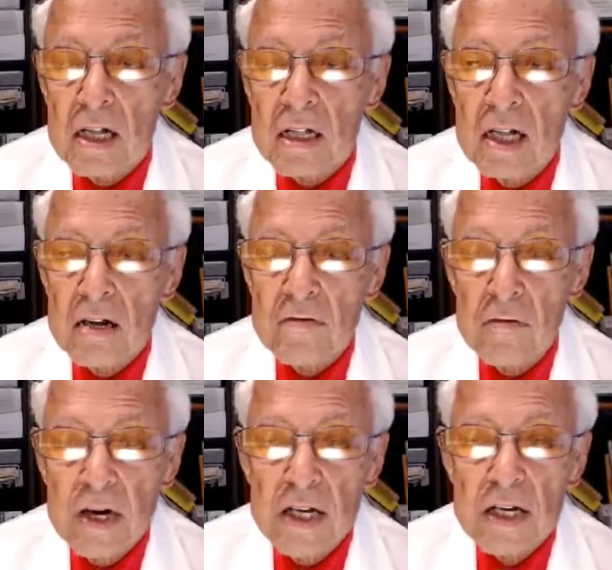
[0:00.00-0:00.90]
they've
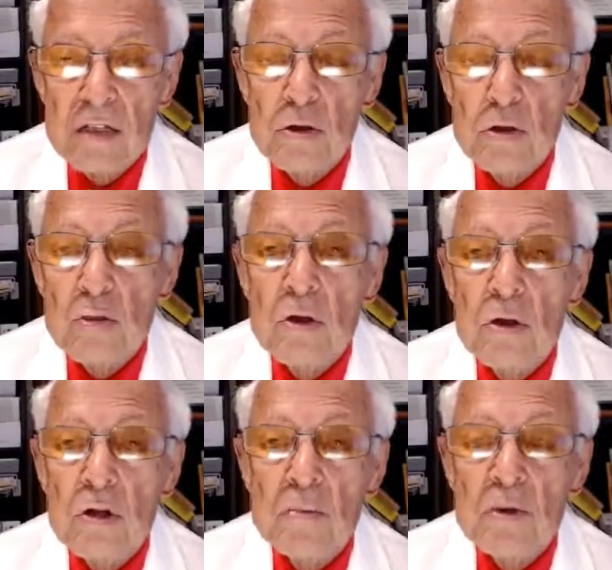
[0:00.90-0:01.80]
waited too
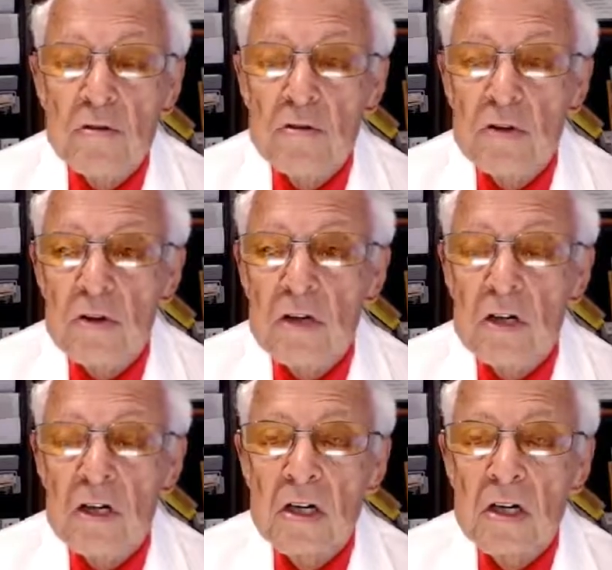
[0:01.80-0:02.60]
long before